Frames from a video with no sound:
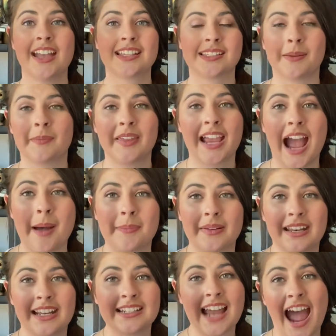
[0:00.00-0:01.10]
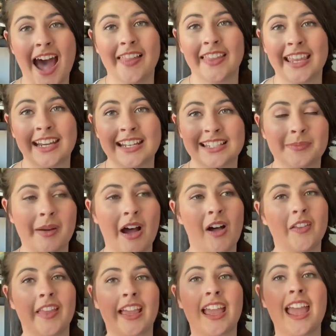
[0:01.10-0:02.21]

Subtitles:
something happening to Alec and Isabel, like,